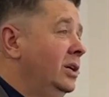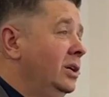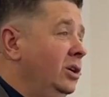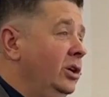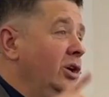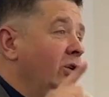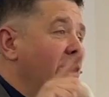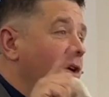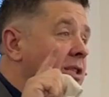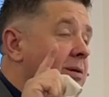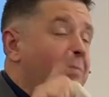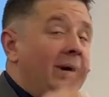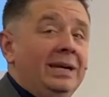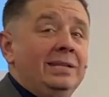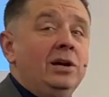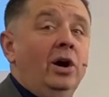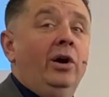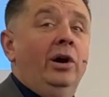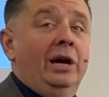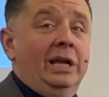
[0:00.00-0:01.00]
you're in the
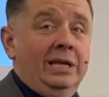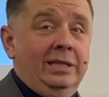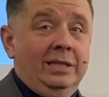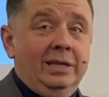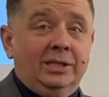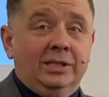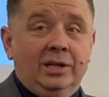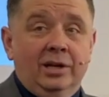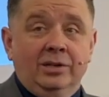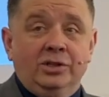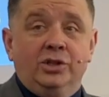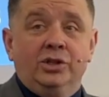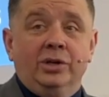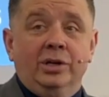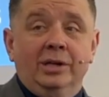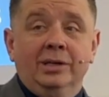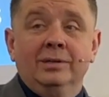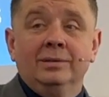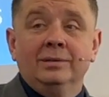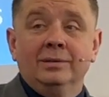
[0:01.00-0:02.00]
minority in this country.
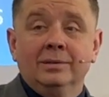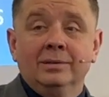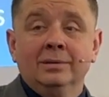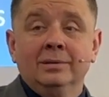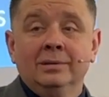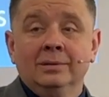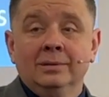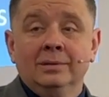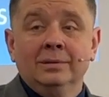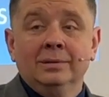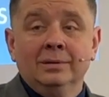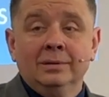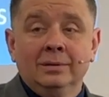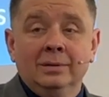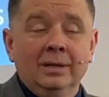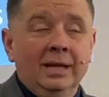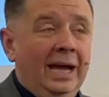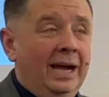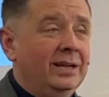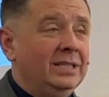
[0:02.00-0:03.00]

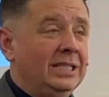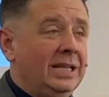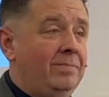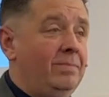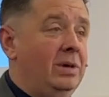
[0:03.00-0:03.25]
How does that